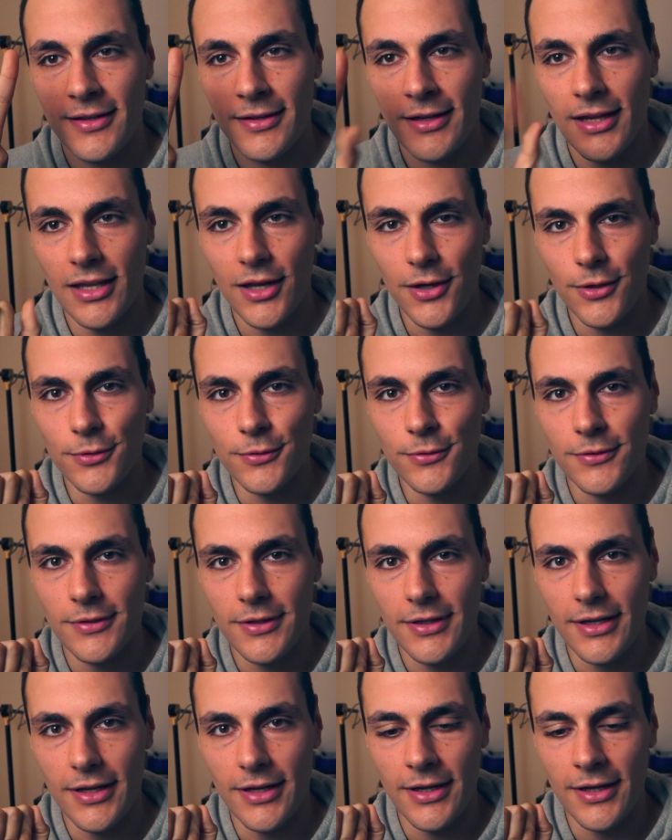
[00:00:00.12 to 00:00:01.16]
Hello!
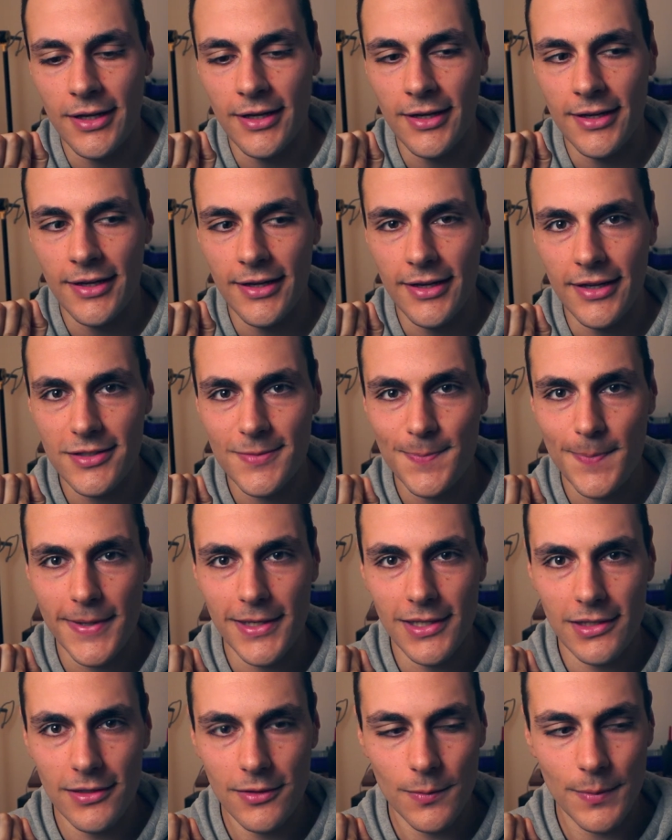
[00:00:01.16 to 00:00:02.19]
It's been
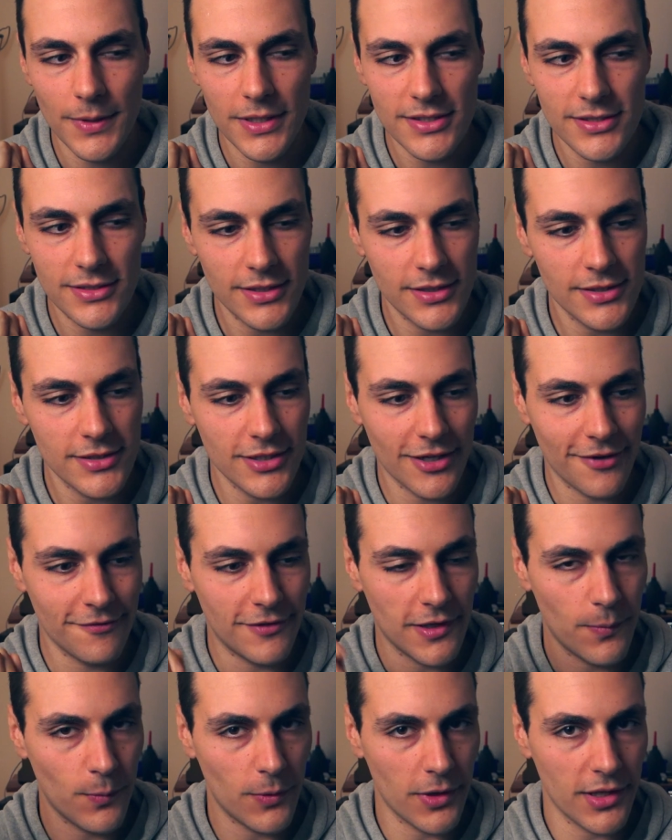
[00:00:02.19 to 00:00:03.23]
a little bit since I've
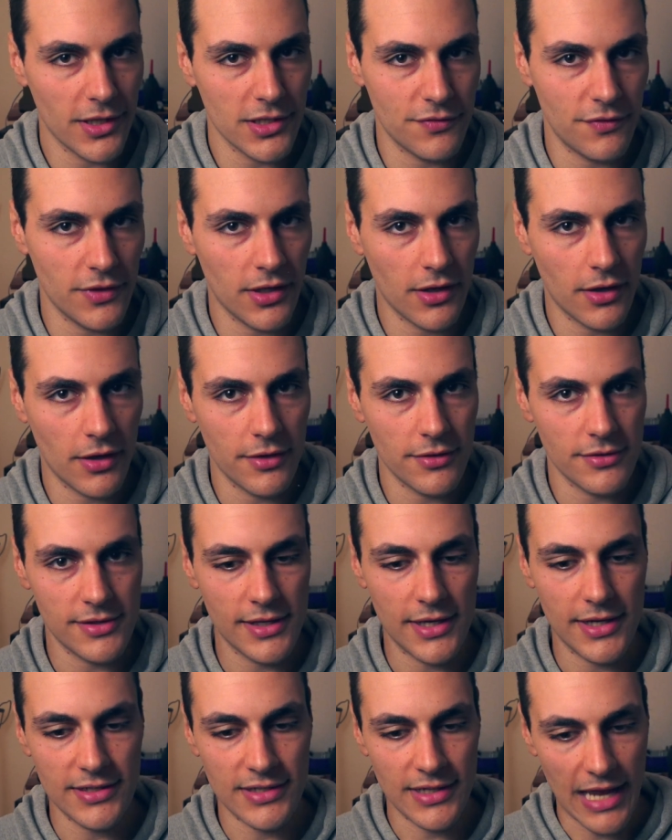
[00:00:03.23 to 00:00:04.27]
done one of these videos
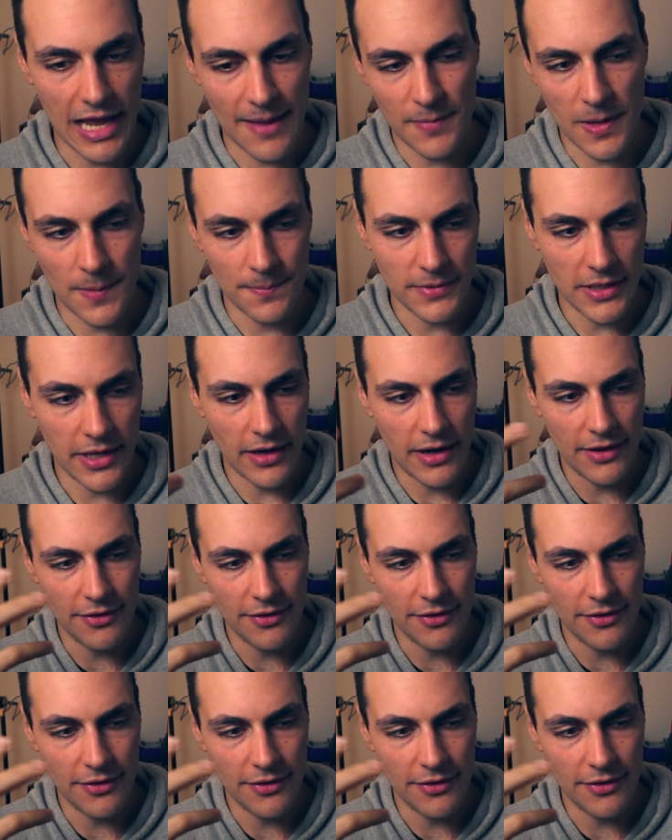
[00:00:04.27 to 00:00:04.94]
that is an app update.